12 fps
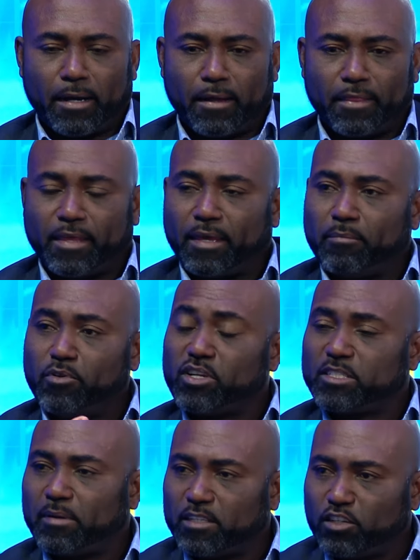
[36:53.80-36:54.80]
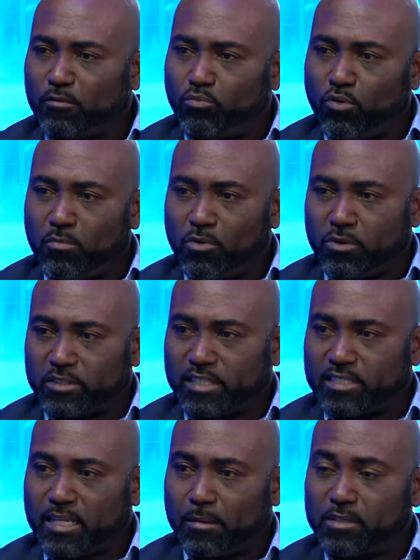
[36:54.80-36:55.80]
the municipality of Portmore was
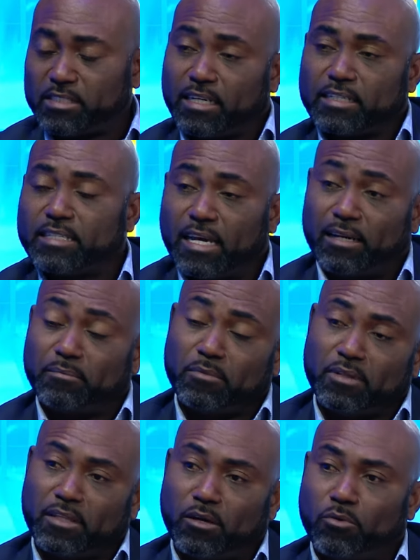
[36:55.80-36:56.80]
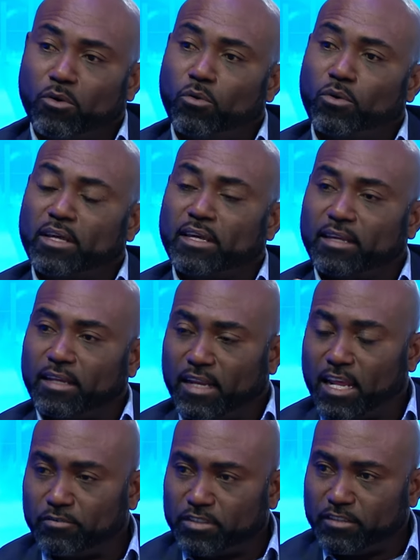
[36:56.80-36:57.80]
established. At the time, there were only
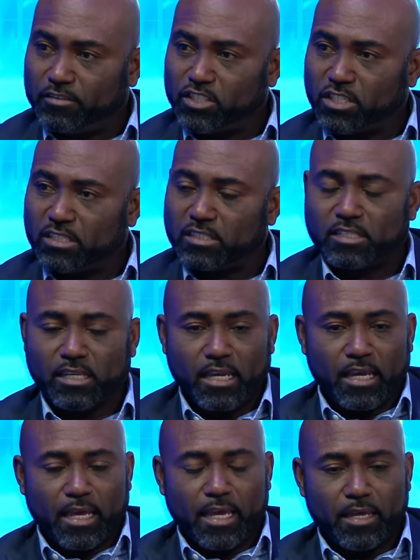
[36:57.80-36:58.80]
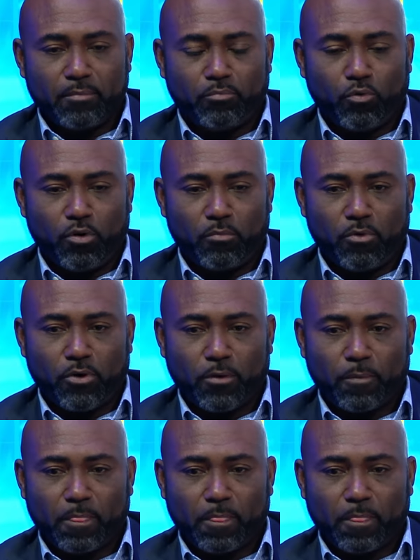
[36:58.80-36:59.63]
11 divisions in Portmore.